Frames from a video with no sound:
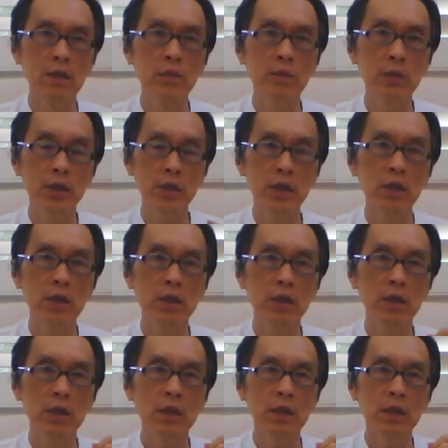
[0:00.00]
meaning
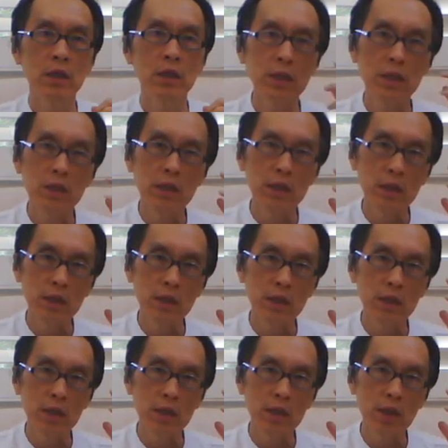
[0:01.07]

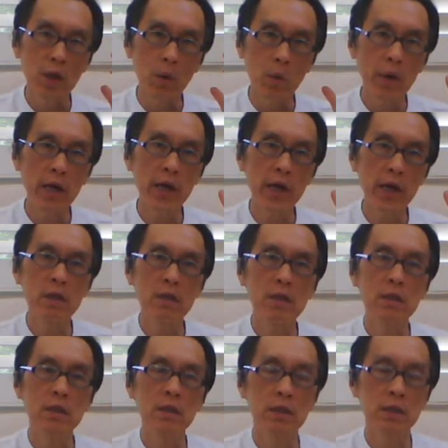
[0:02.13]
the
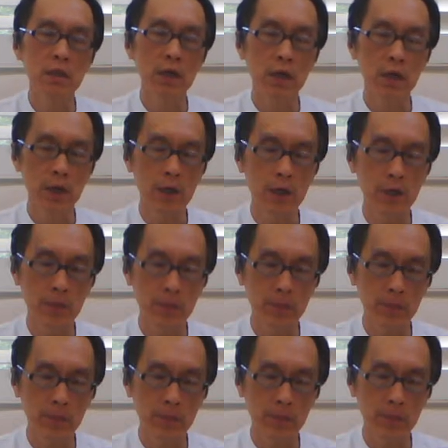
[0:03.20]
awareness
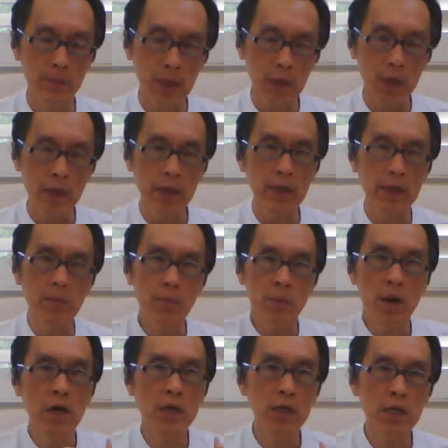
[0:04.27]
and the
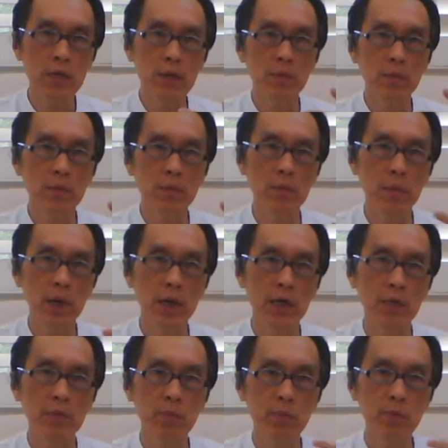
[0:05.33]
body
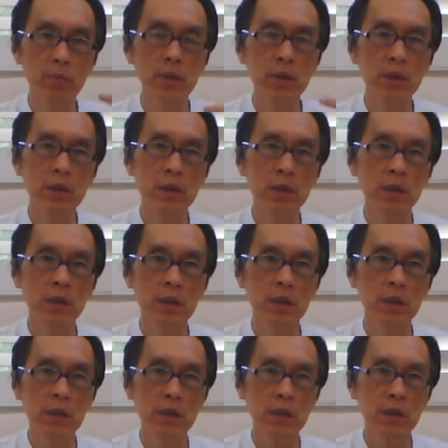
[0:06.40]
movement
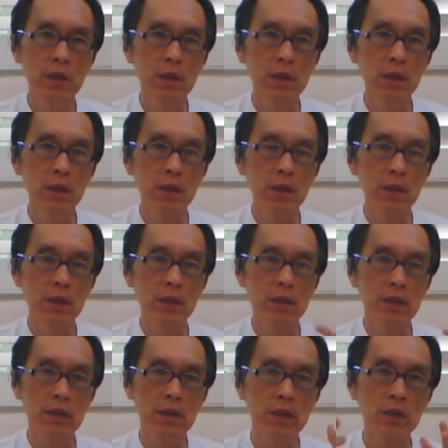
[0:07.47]
is
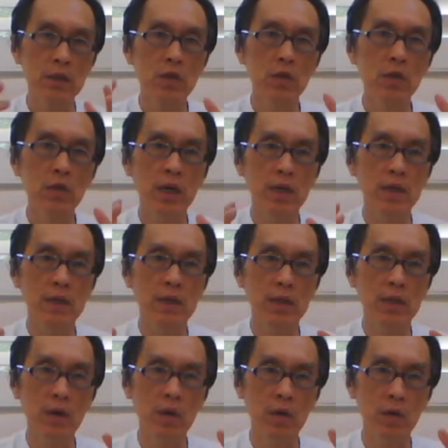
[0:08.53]
synchronized
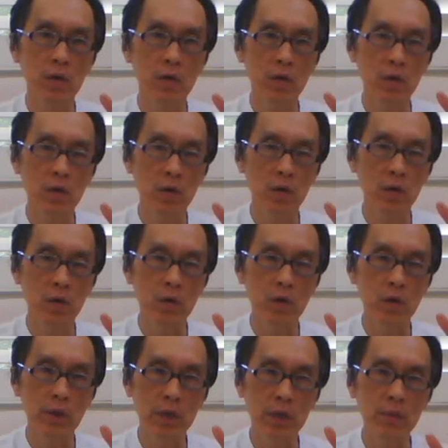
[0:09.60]
or
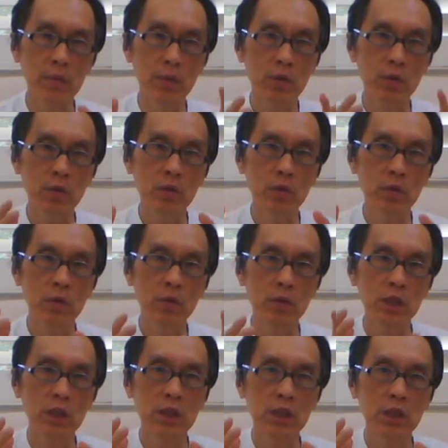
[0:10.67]
become a
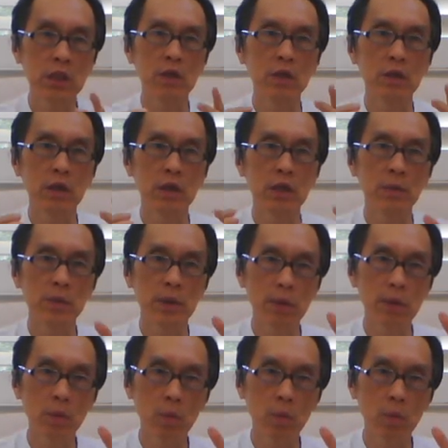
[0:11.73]
unity. Okay,
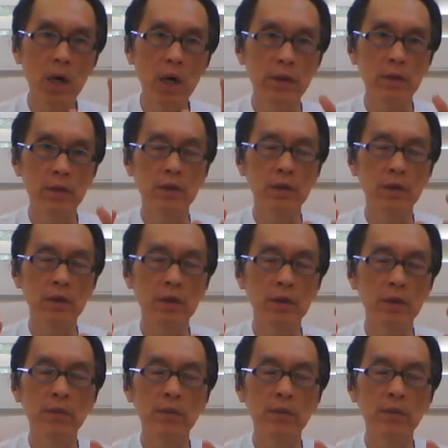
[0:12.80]
become one. Okay,